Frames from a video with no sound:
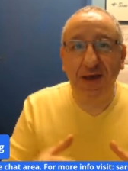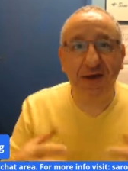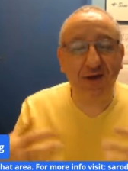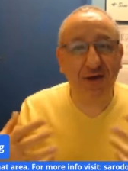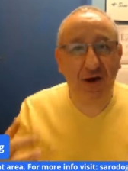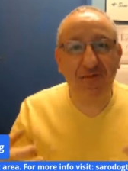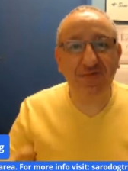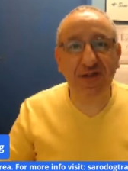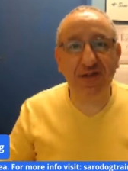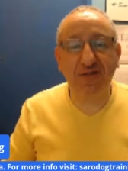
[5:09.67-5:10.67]
And a
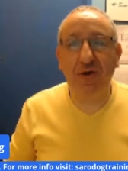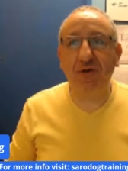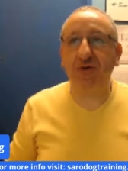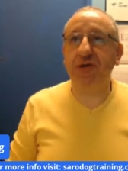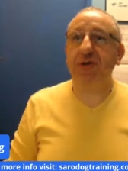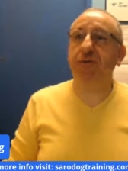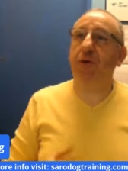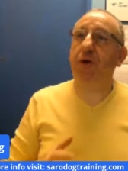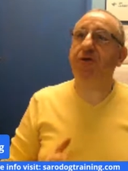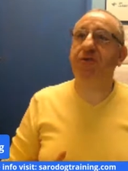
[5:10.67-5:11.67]
confident dog owner
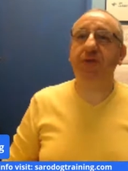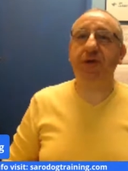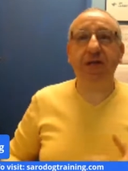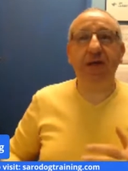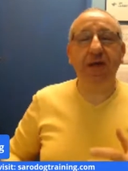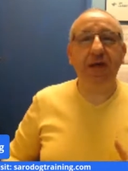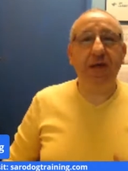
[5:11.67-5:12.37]
walks very